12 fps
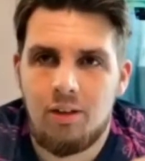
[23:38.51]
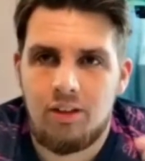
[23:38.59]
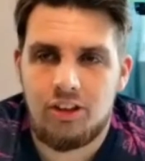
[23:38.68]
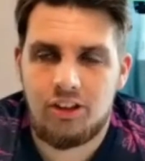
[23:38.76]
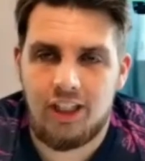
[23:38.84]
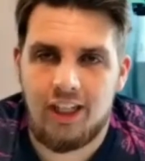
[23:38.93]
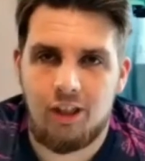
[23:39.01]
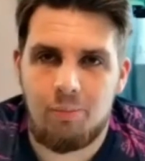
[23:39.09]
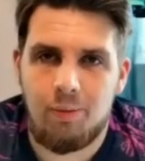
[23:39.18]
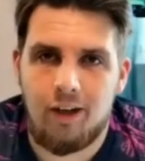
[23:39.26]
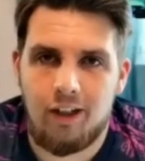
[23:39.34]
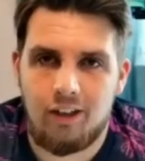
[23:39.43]
centre
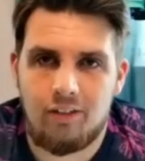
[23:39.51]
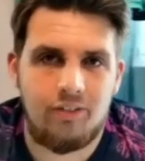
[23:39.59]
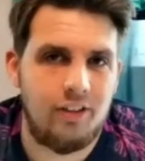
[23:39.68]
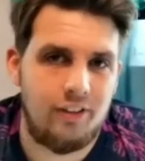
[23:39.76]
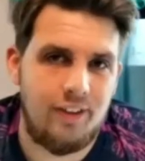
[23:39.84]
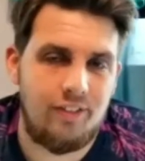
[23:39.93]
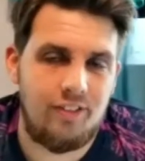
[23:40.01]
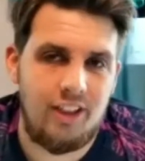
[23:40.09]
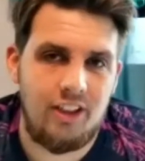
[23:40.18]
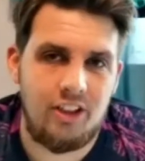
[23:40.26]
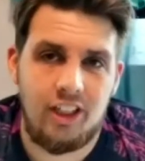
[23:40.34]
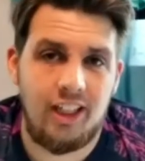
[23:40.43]
partner for the 15s?